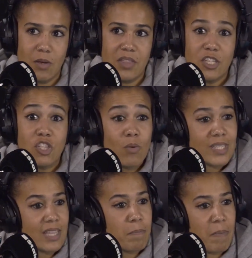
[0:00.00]
So I think she's
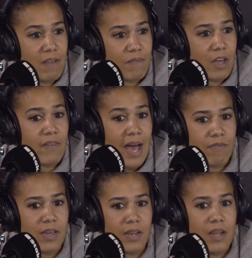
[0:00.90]
always had the benefit of
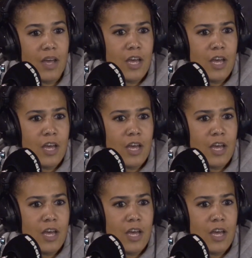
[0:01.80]
having,